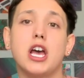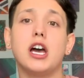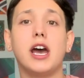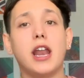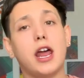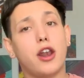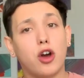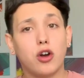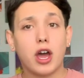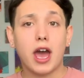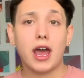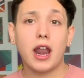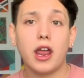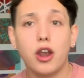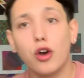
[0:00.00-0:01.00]
And
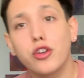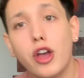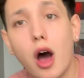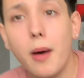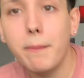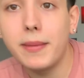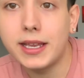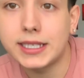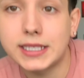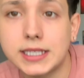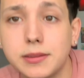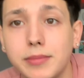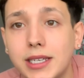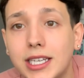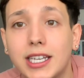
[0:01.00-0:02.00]
I know y'all missed
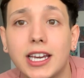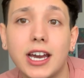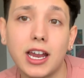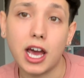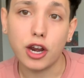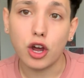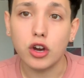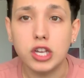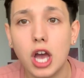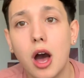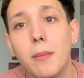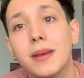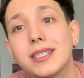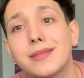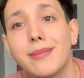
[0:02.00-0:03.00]
me, and I know y'all
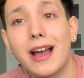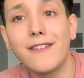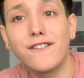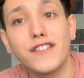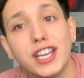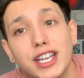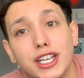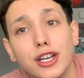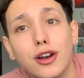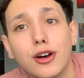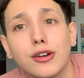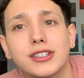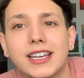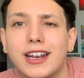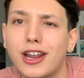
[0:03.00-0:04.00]
missed my
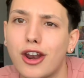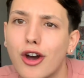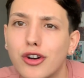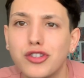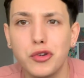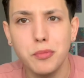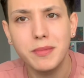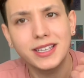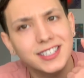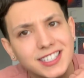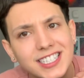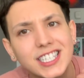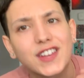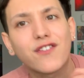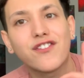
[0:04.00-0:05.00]
videos, and I know you missed
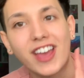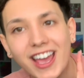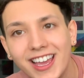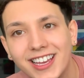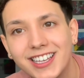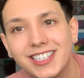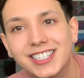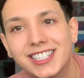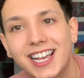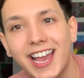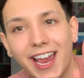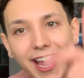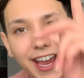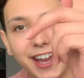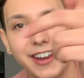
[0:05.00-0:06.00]
this face,
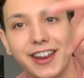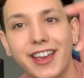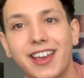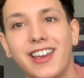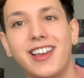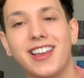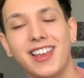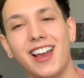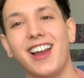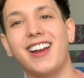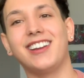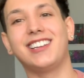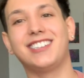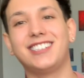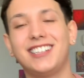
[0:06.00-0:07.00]
and
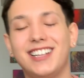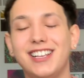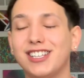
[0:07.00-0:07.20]
yeah.